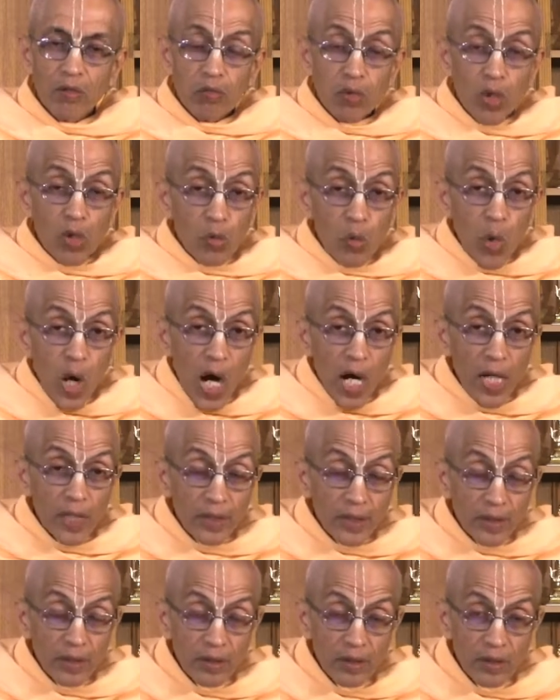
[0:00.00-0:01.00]
For
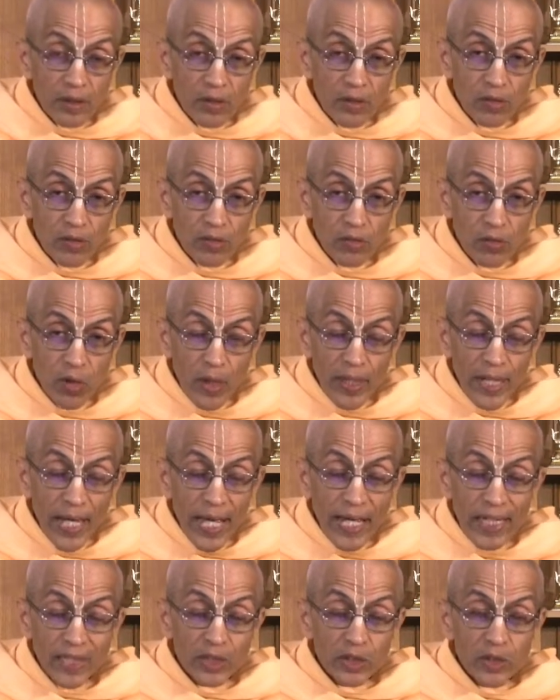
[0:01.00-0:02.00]
what? For
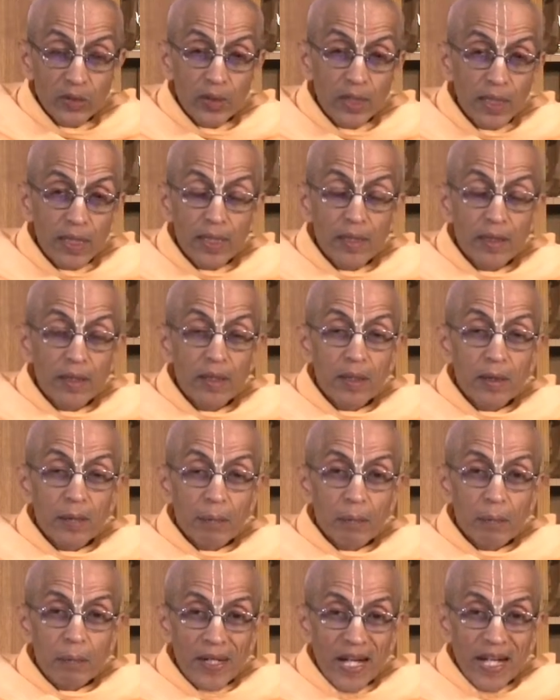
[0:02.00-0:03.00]
actually
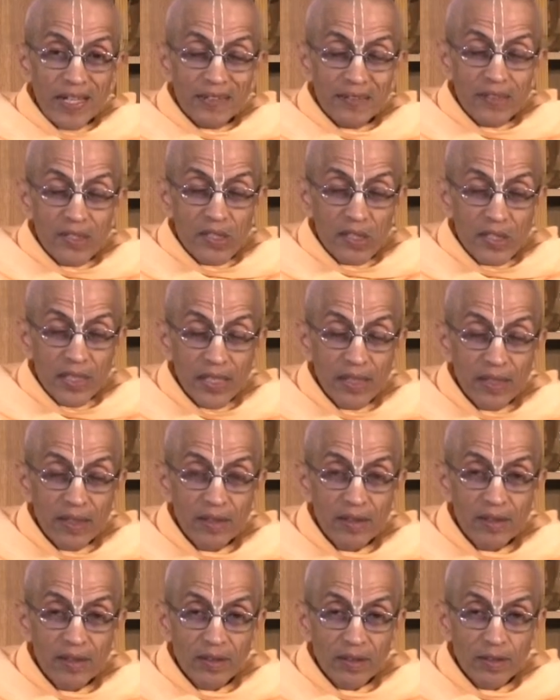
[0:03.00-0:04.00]
practicing
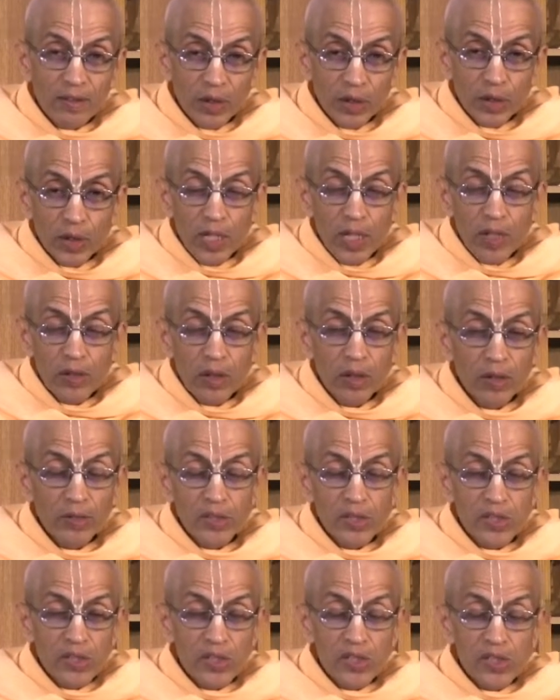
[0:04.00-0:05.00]
Krishna
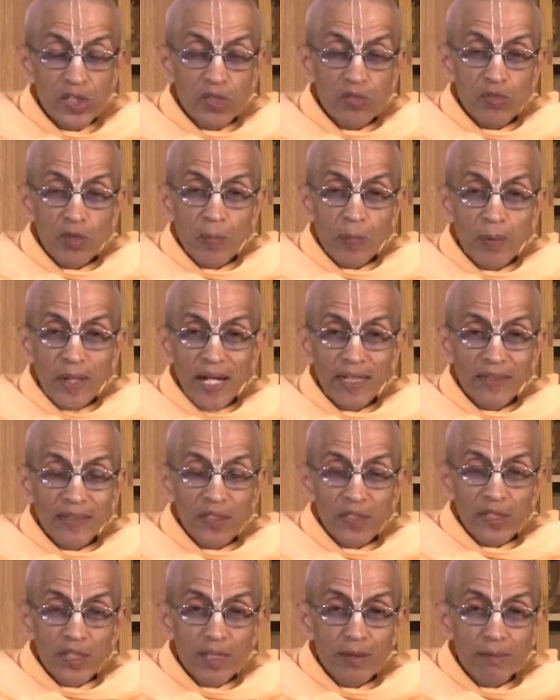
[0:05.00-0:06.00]
consciousness, for
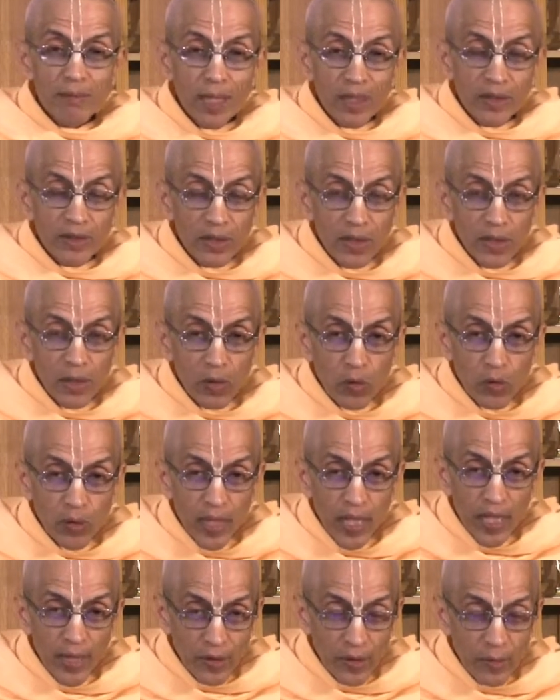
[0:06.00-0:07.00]
practicing Bhakti
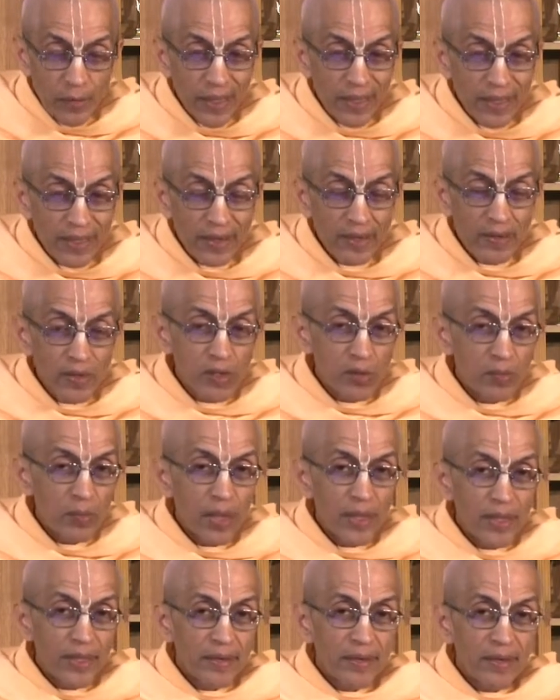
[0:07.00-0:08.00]
Yoga, I have to maintain this
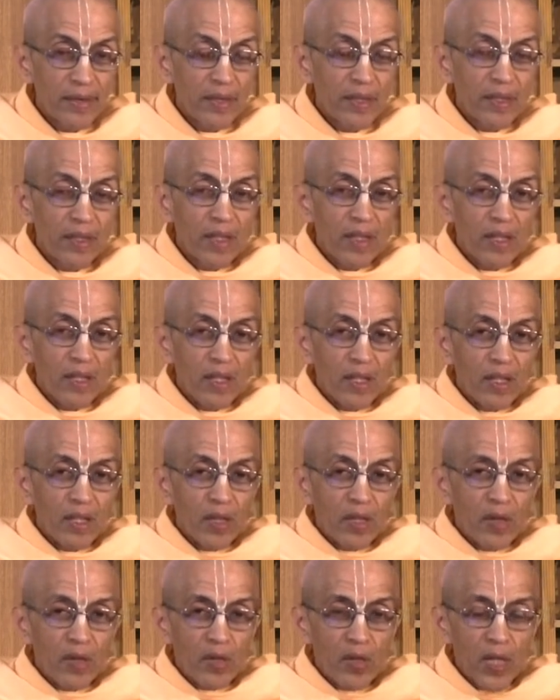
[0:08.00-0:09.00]
body.
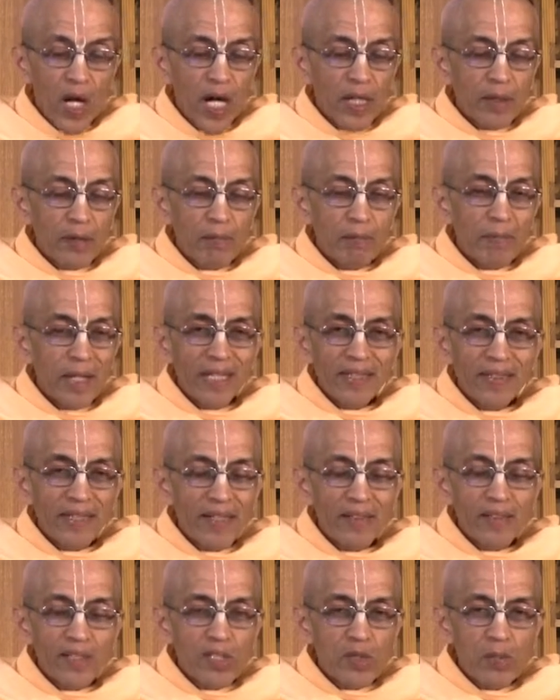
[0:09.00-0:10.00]
Not
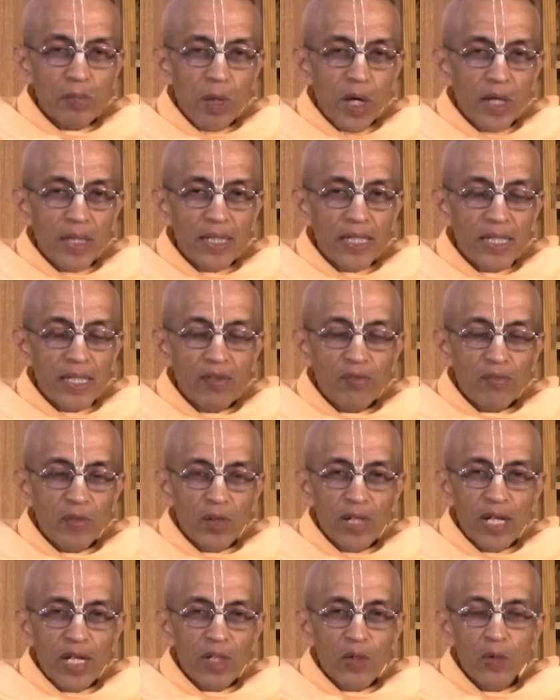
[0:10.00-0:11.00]
maintain this body
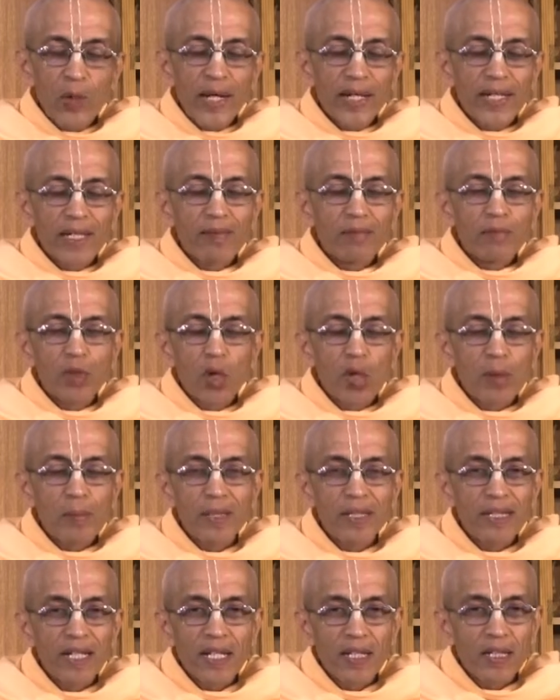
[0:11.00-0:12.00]
for acquiring more
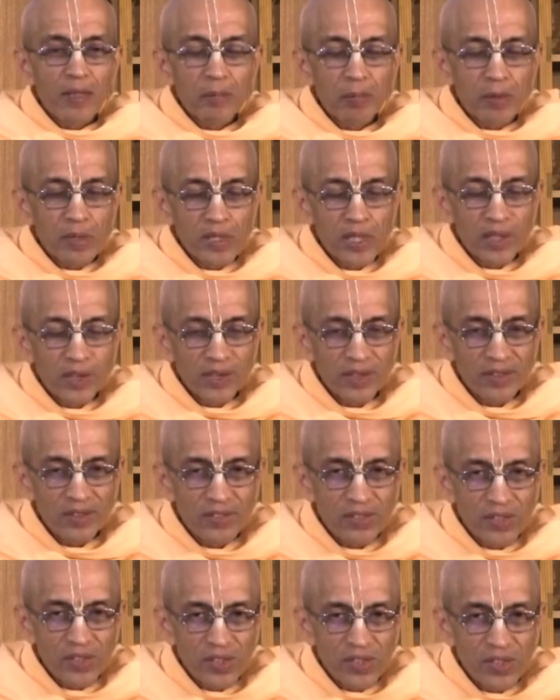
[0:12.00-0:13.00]
material
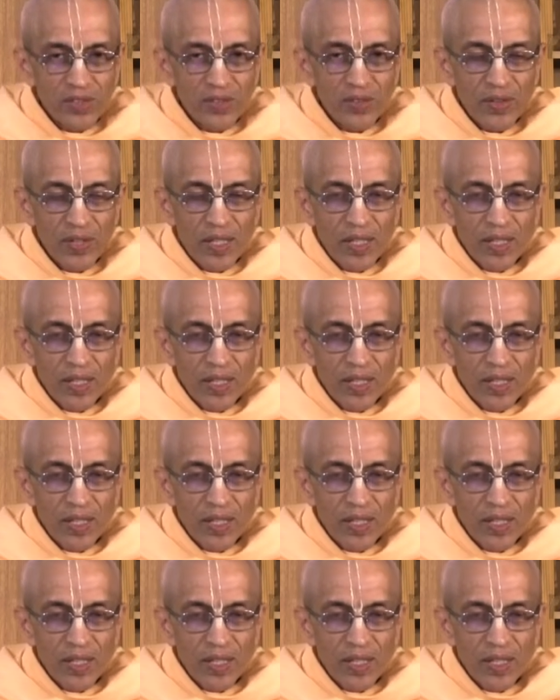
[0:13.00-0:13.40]
possessions.